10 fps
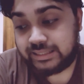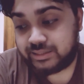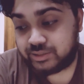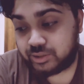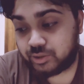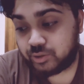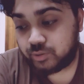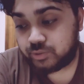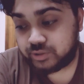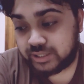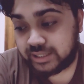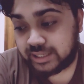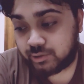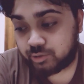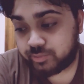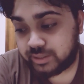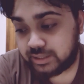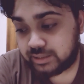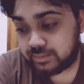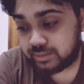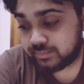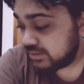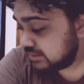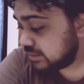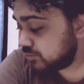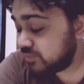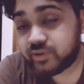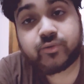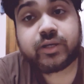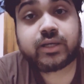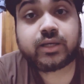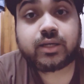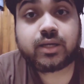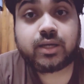So today I will be basically reviewing